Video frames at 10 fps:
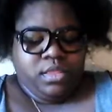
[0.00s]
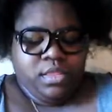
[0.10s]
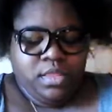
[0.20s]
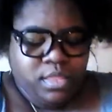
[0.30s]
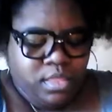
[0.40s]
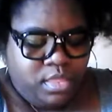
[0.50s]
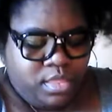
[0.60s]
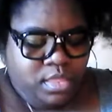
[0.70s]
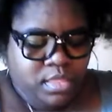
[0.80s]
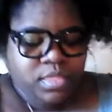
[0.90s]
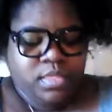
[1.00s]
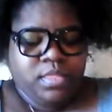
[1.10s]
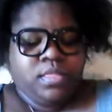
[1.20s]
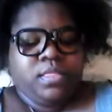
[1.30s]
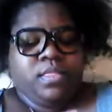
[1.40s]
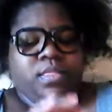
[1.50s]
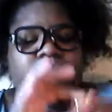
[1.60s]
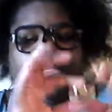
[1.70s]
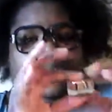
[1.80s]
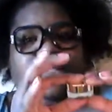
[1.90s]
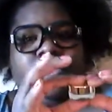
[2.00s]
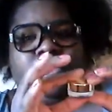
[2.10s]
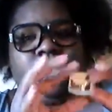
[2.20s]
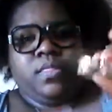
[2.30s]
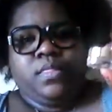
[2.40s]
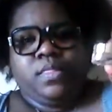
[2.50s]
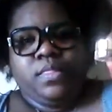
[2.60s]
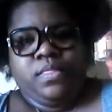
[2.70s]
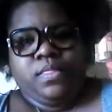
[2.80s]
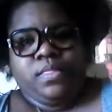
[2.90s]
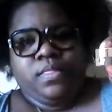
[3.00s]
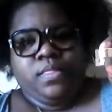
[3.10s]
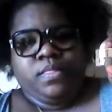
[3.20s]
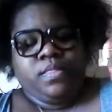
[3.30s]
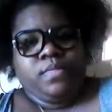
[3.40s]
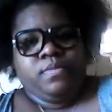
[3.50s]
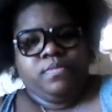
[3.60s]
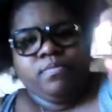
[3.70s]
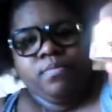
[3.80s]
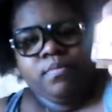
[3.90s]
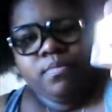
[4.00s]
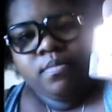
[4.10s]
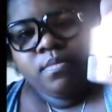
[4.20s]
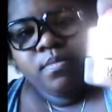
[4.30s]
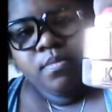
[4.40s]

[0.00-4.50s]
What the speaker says: (no one is talking)